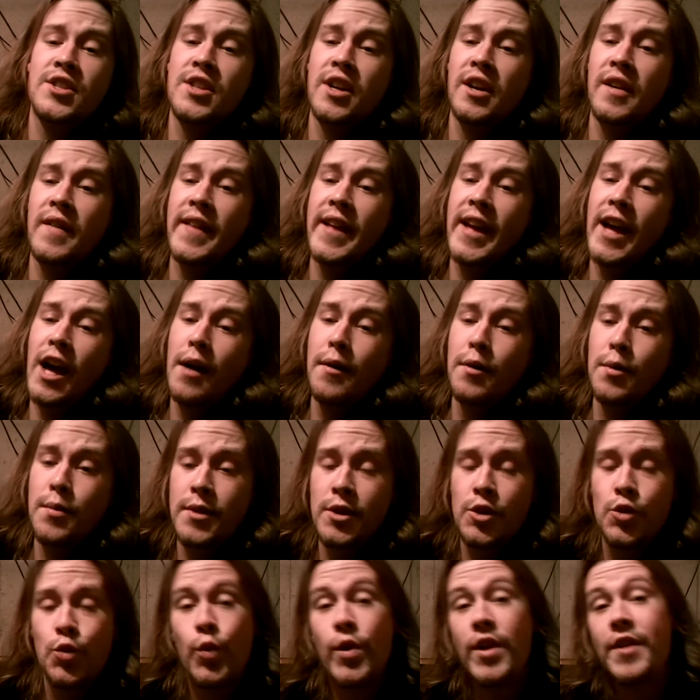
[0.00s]
song on the album
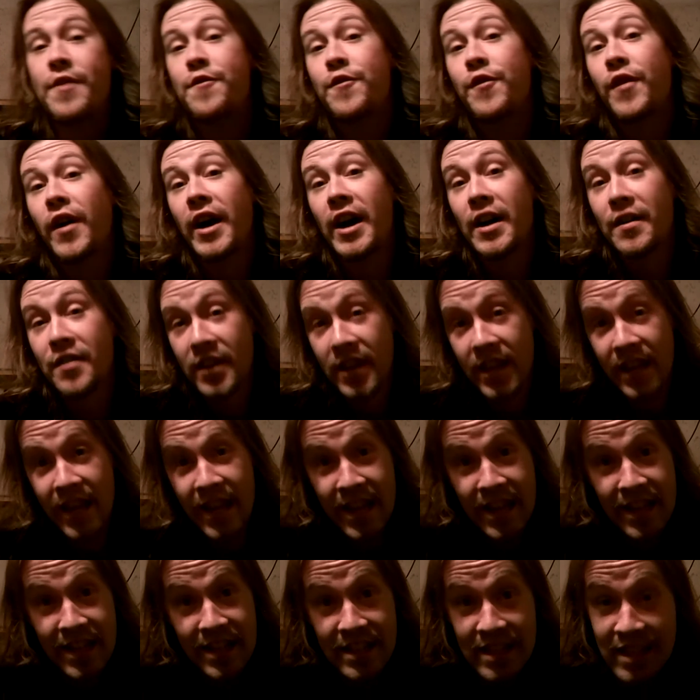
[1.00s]
is We Five
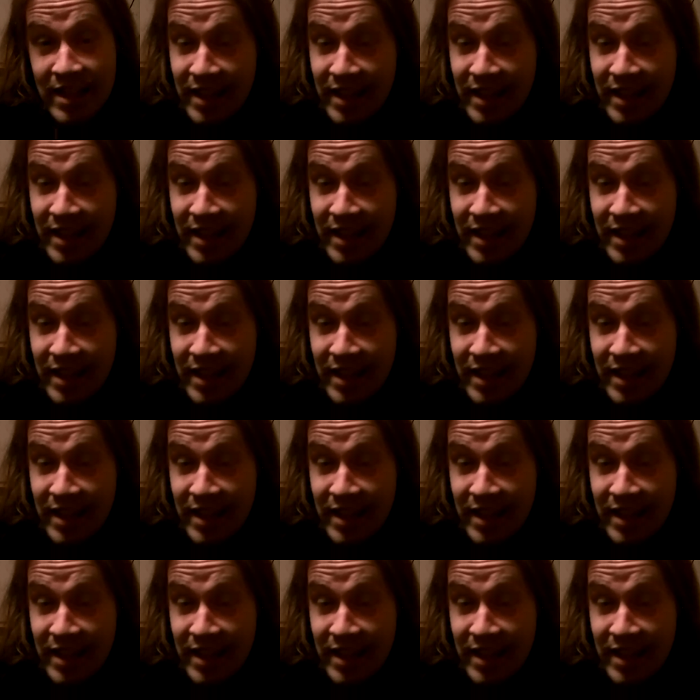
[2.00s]
Kings,